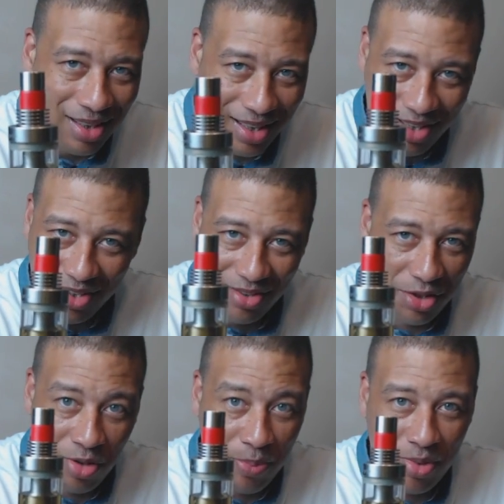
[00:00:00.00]
guess,
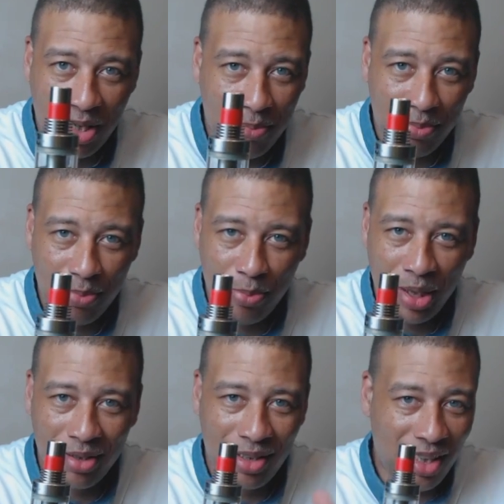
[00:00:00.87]
drip tip,
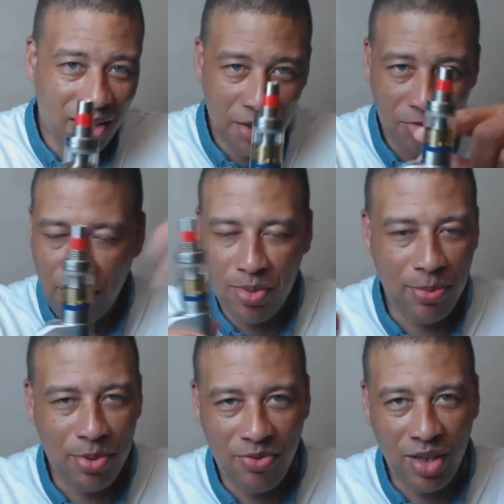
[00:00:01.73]
but other drip
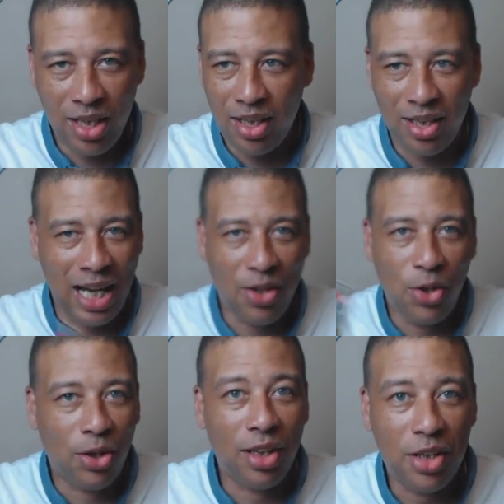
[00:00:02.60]
tips fit in it. I
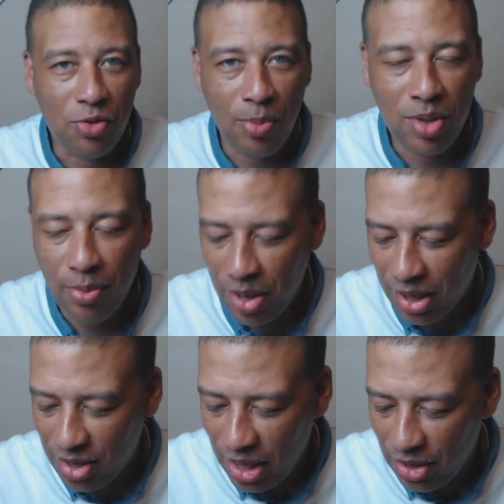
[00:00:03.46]
call it a drip tip
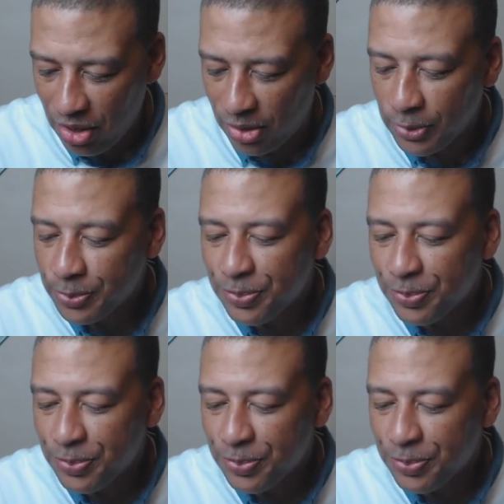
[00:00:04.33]
extender.